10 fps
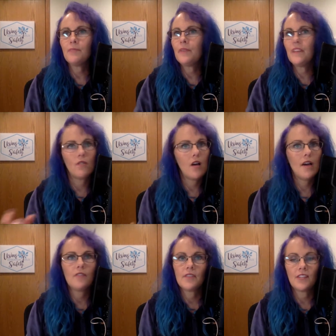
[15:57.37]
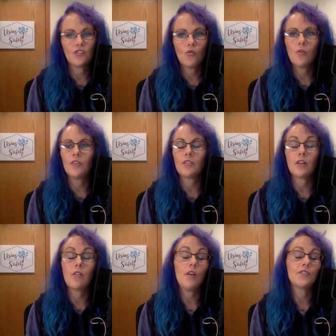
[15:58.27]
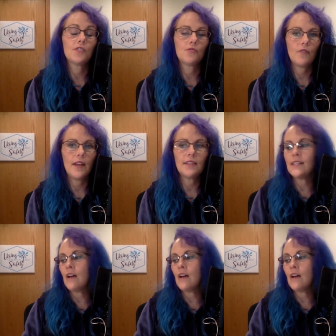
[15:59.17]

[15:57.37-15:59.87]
But there are other essential oils that are also great.